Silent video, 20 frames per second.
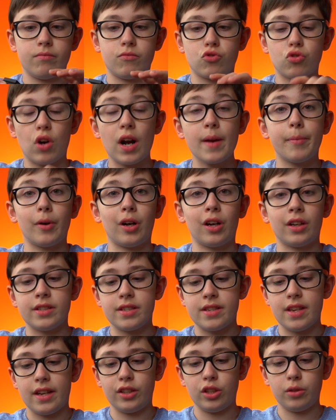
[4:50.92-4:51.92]

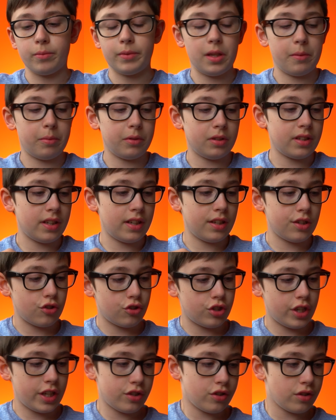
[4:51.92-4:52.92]
tripods, then you'll be able to
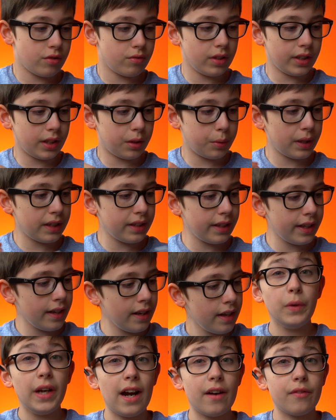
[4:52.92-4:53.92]
interchange this really
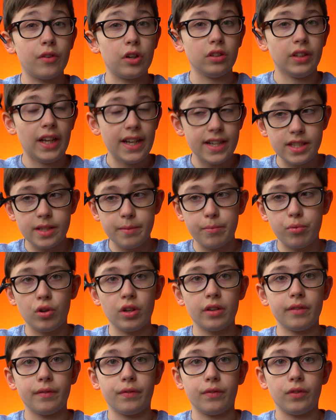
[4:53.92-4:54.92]
quickly. We have our lens
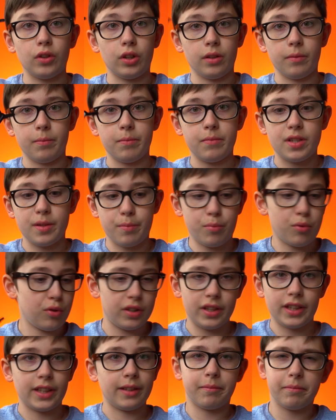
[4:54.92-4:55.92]
support for
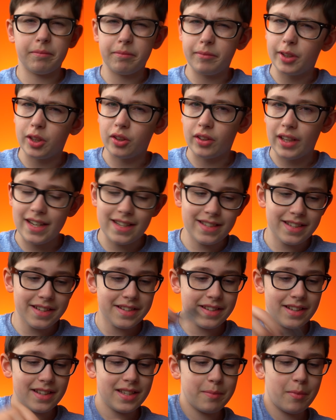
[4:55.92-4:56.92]
supporting your
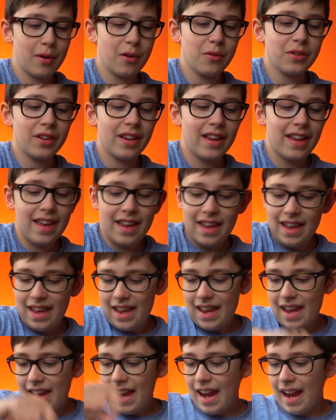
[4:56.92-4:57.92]
lenses, I suppose.
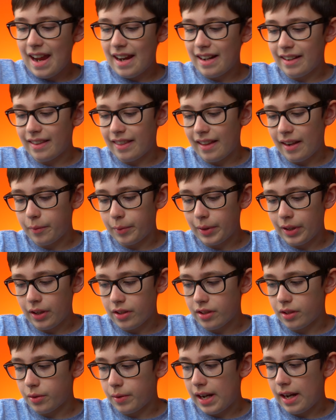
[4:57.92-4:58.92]
And then we
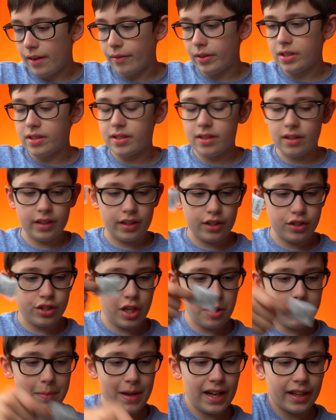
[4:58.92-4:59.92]
also have a silica
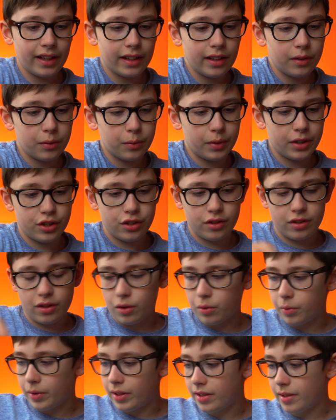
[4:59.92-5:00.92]
gel packet, which is
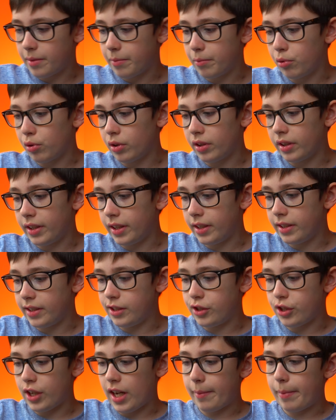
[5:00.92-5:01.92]
always important in
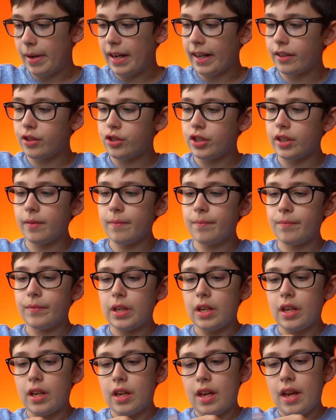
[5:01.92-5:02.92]
DJI packaging.
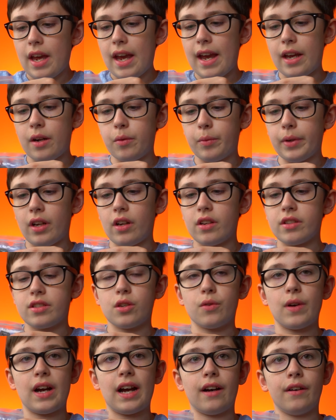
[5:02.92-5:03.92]
And we
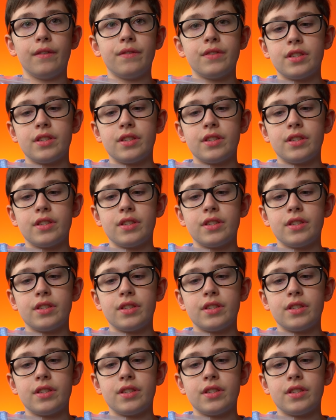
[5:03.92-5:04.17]
also have